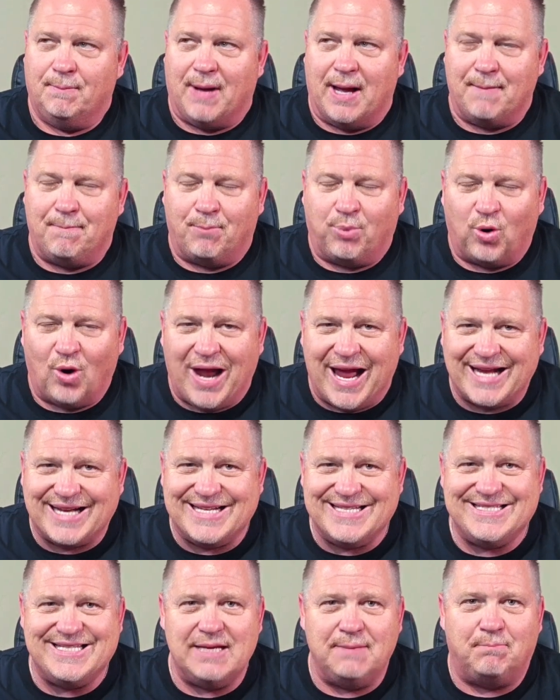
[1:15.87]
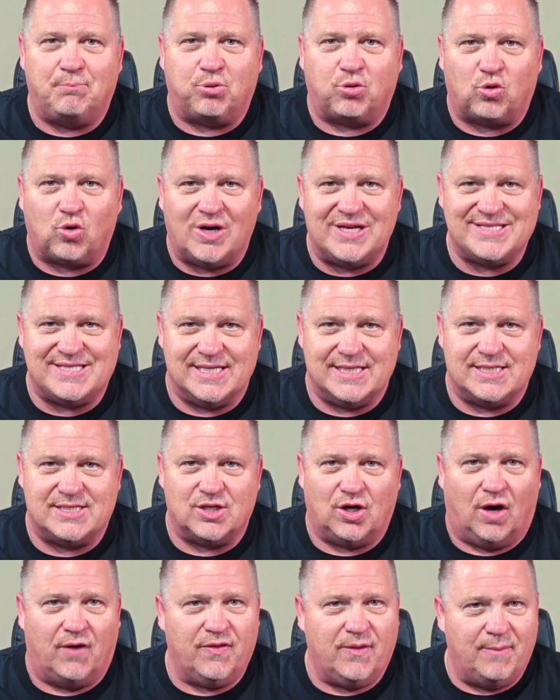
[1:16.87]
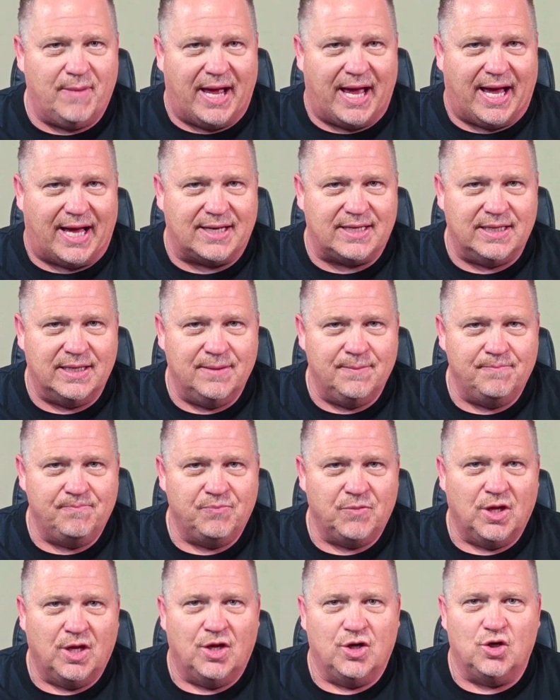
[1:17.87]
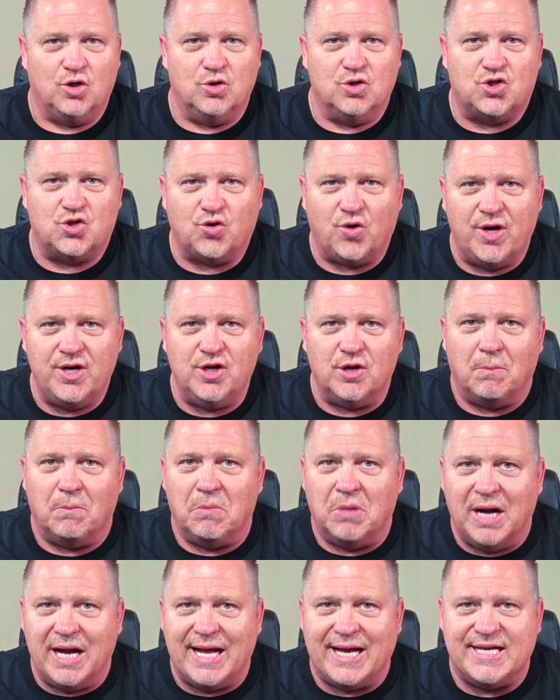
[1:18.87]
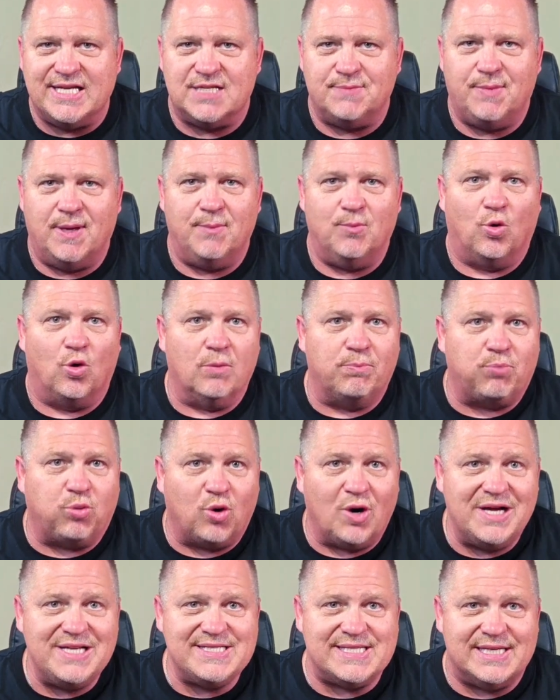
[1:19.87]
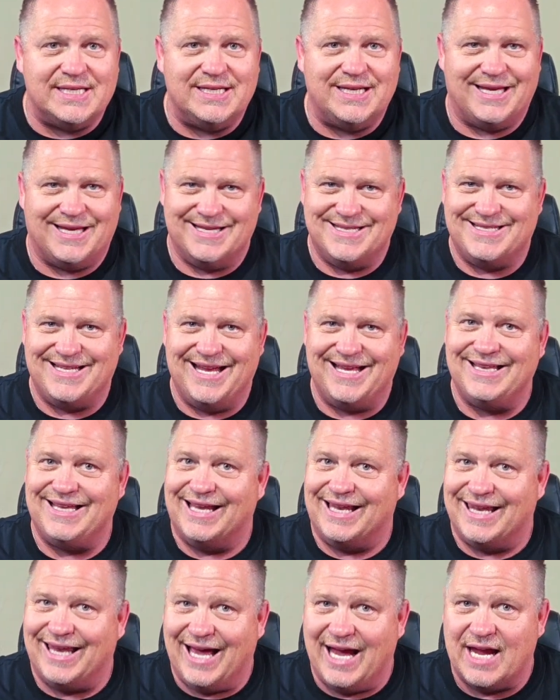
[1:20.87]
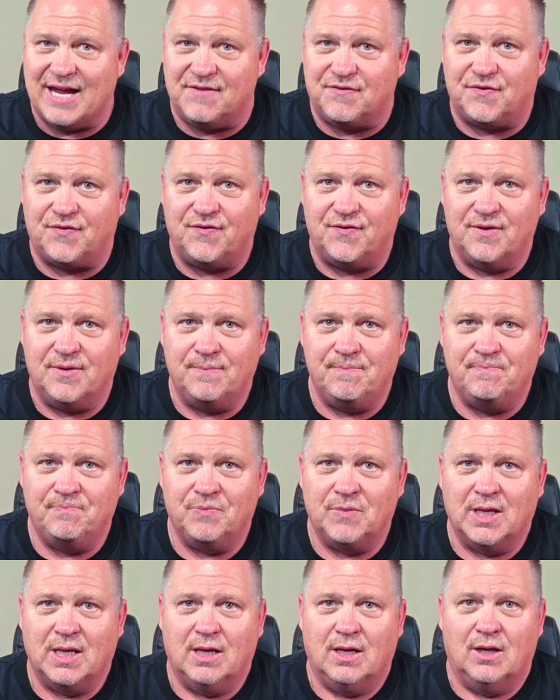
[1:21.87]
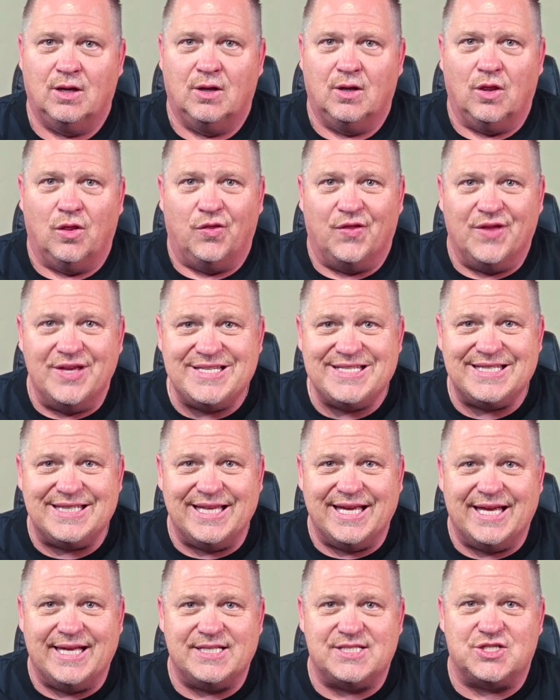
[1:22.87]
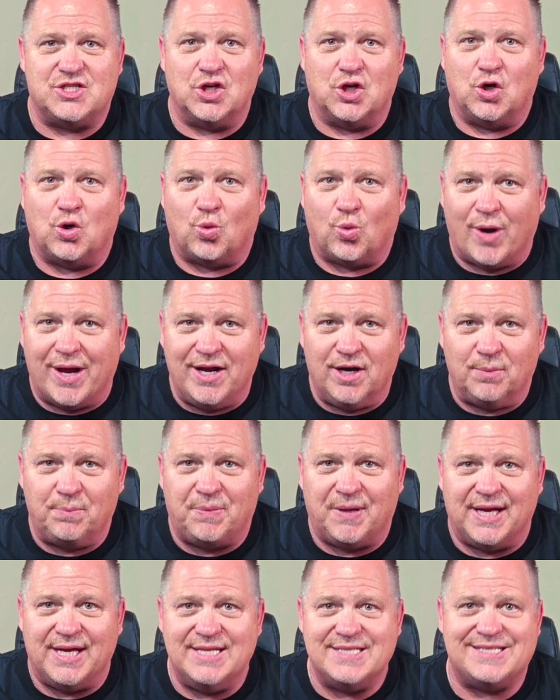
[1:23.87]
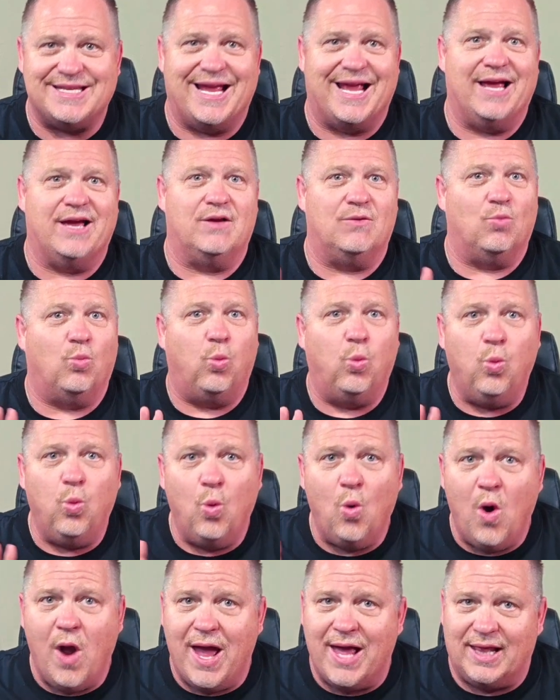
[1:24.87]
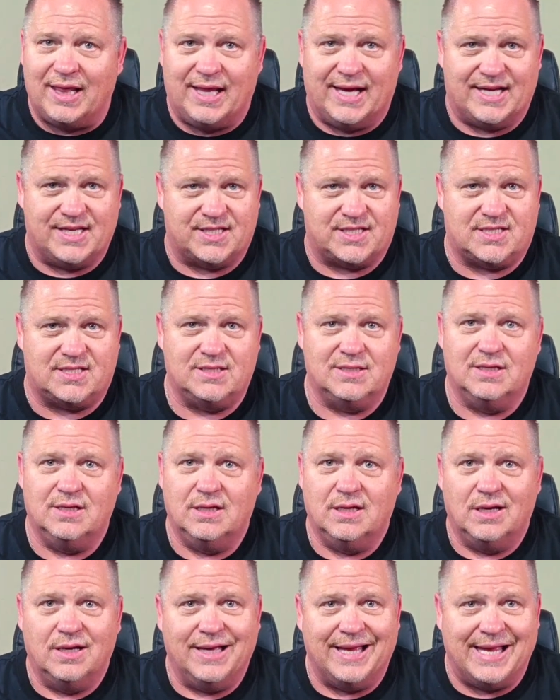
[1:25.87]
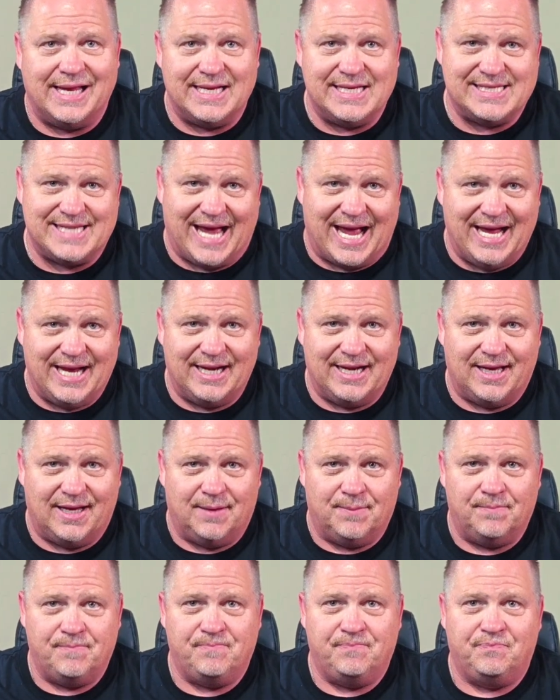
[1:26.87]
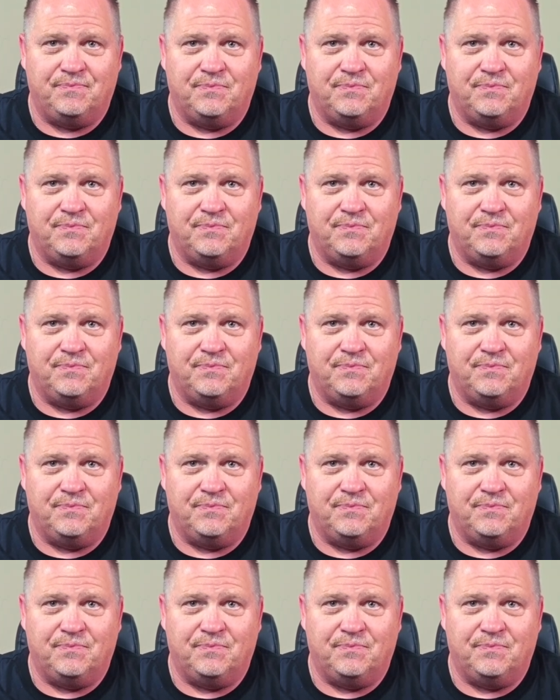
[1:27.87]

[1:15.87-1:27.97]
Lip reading: By practicing presence on the mat, you train your mind to be more present in daily life. This leads to greater peace and way less anxiety.